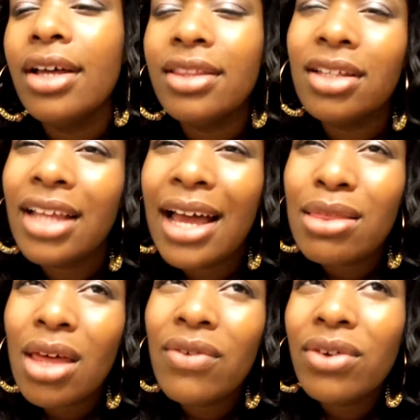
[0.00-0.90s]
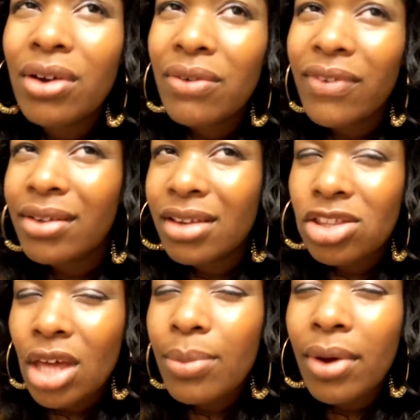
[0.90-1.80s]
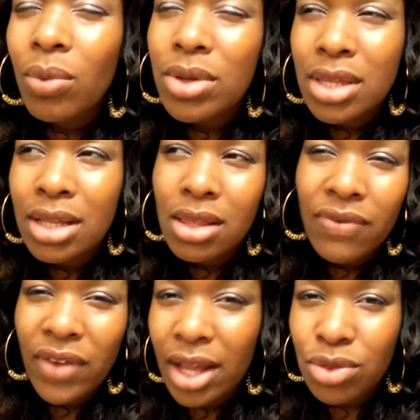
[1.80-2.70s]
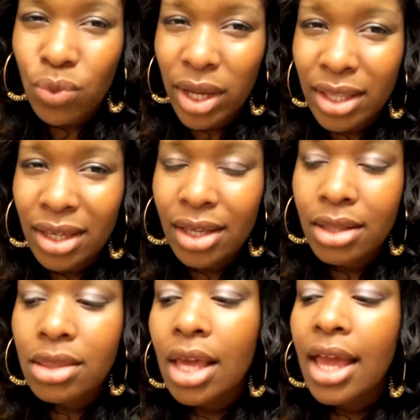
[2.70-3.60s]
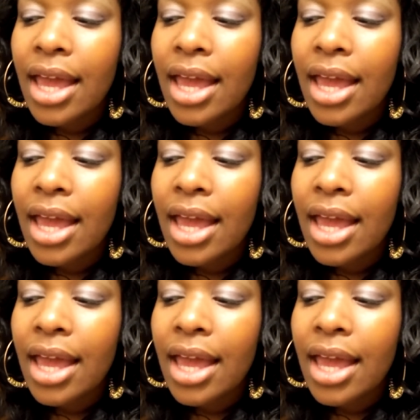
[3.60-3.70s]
The last CoverGirl foundation I bought was its Advanced Radiance,